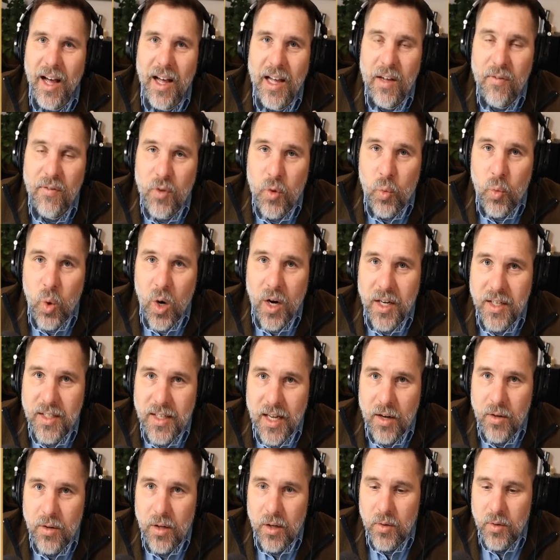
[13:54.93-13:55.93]
if you want to
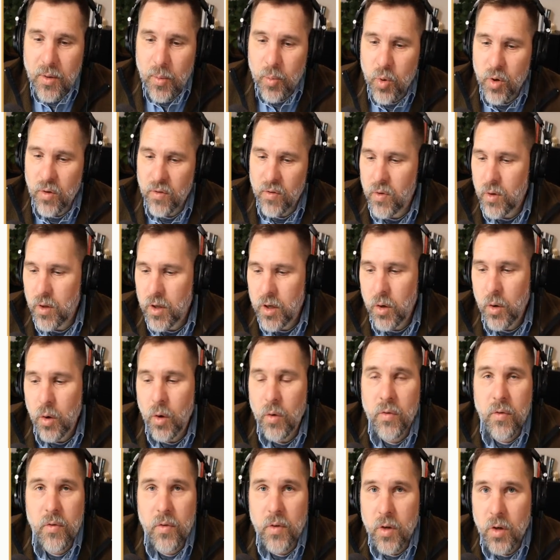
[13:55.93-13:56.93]
download the portfolio
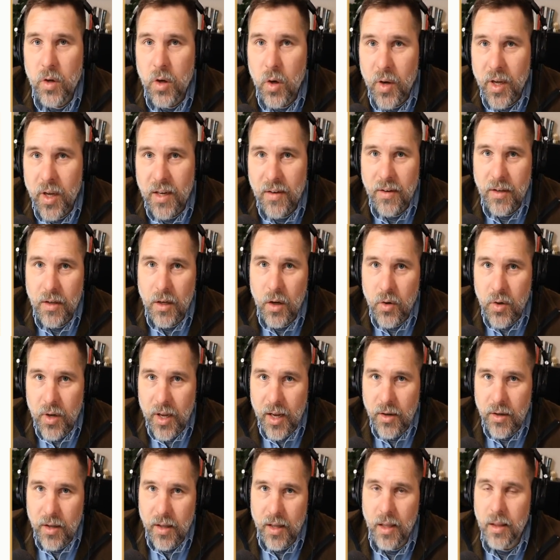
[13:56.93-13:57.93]
overview, go ahead and go
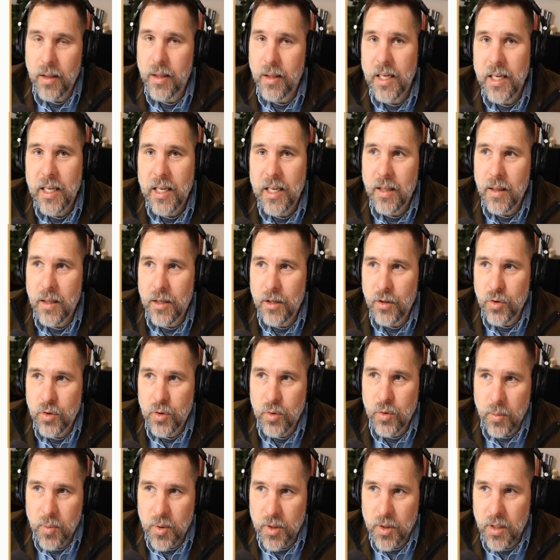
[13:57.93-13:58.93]
down to that link in the
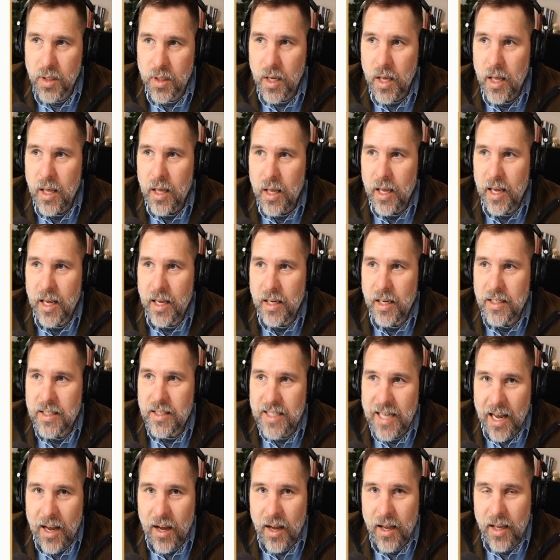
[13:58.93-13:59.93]
description and
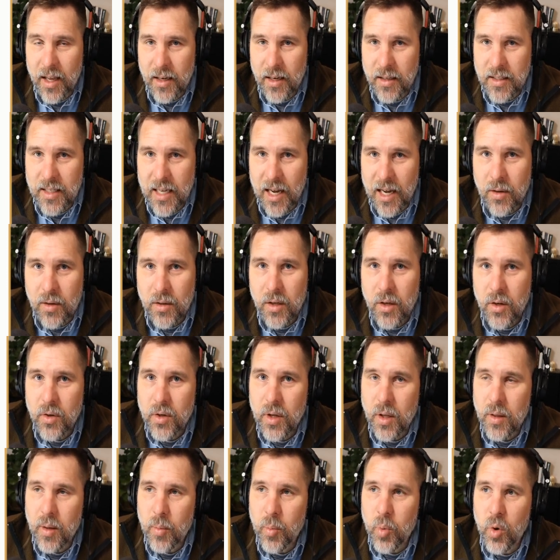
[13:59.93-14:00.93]
download
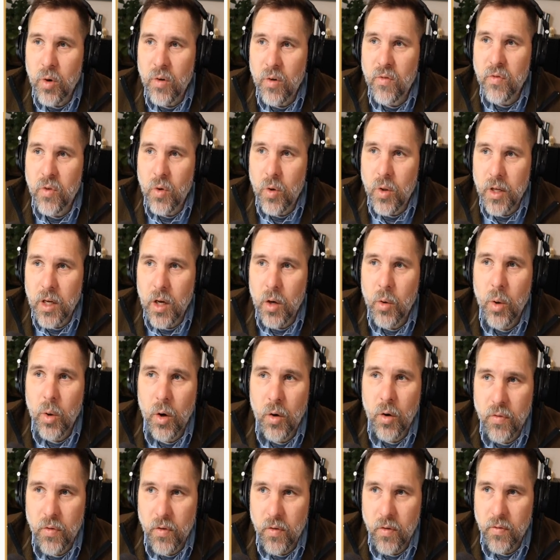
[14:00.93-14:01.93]
the portfolio
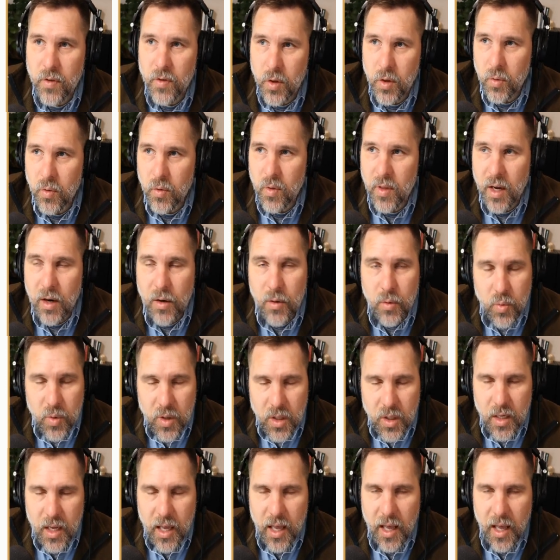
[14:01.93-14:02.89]
overview there. Really